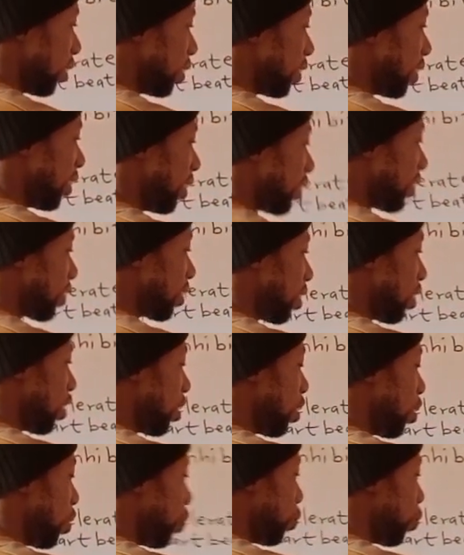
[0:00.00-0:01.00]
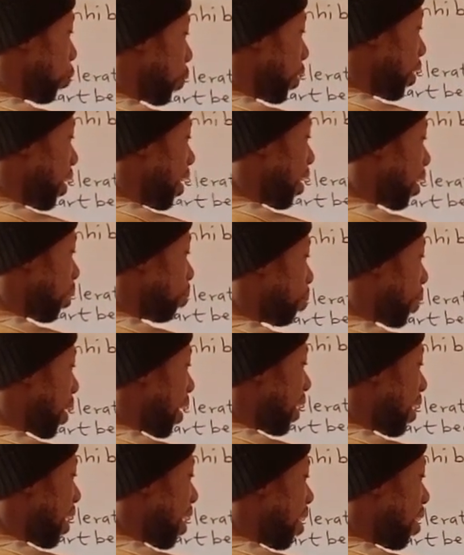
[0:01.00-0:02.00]
This is urinary
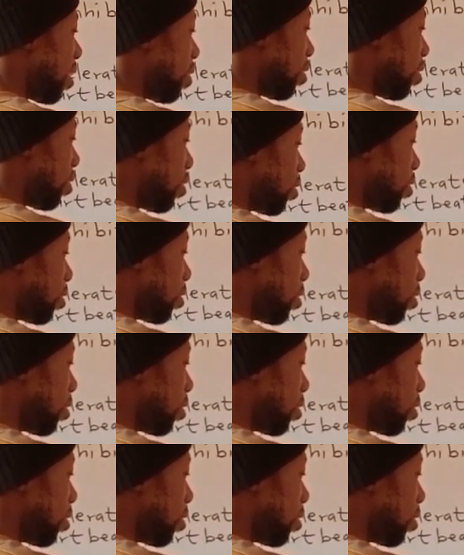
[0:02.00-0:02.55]
bladder,